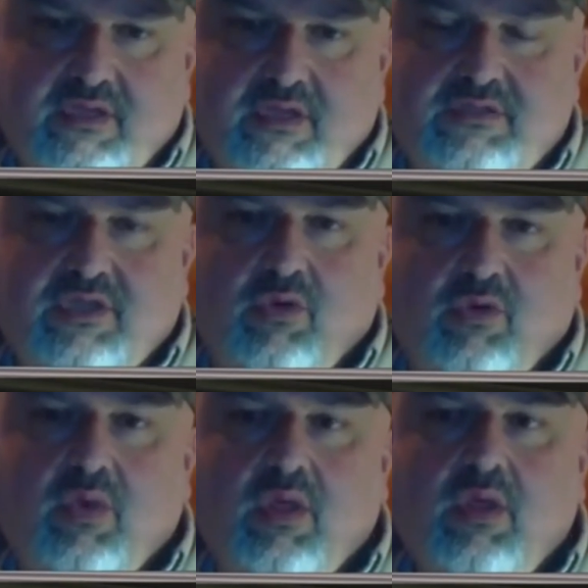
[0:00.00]
So
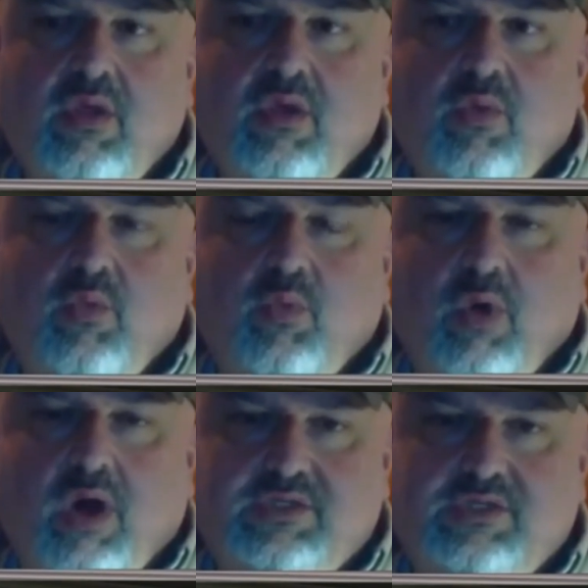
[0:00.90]

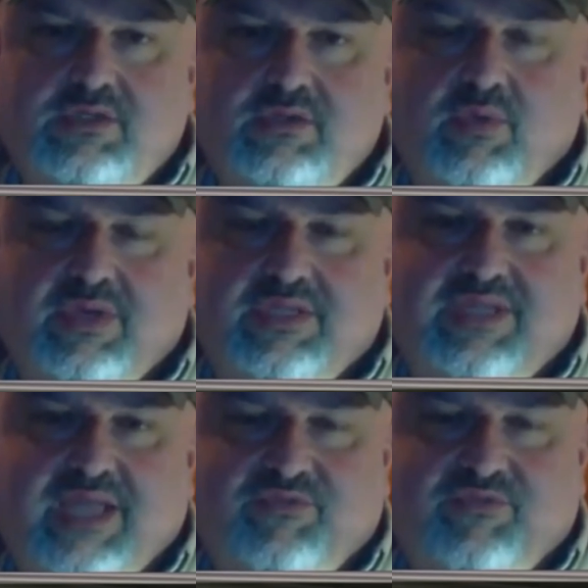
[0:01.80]
watch when it's
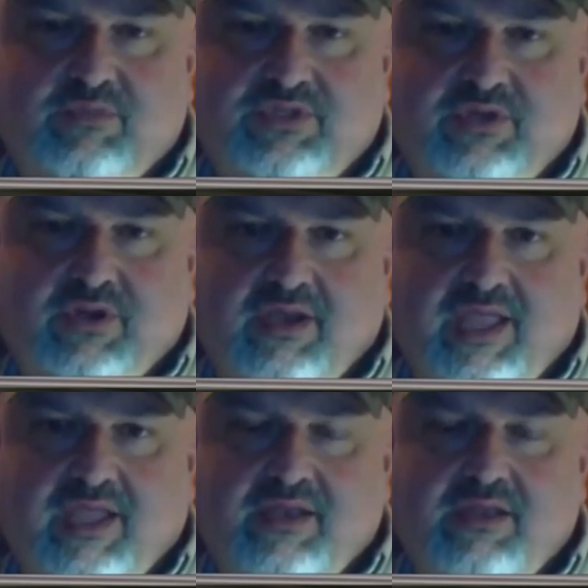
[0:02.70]
time for them to start
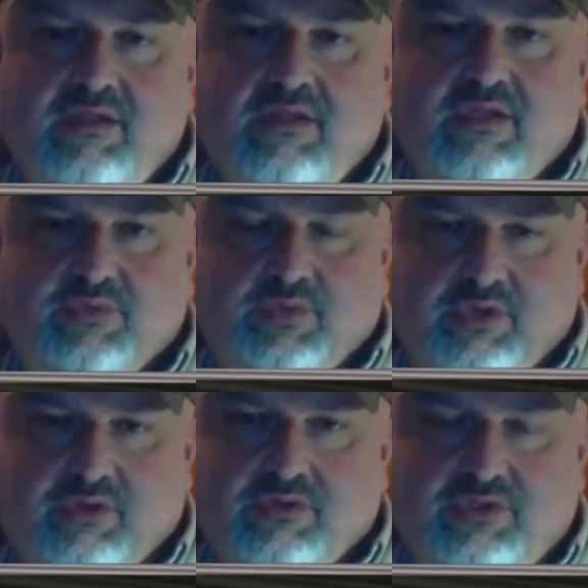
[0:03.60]
laying is when
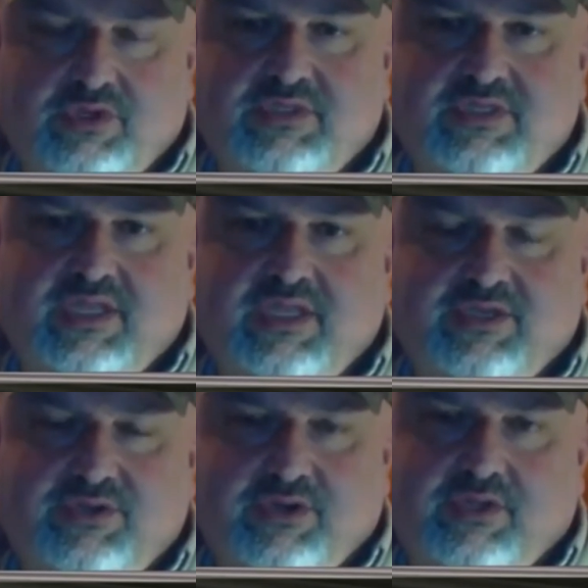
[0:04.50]
you're going to start seeing
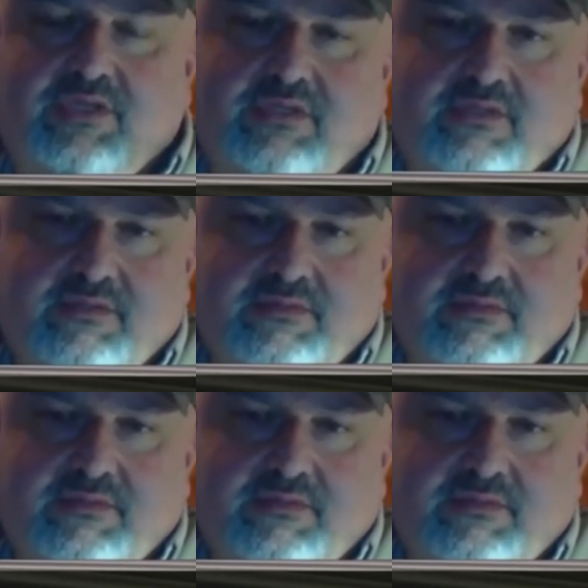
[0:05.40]
the turkeys.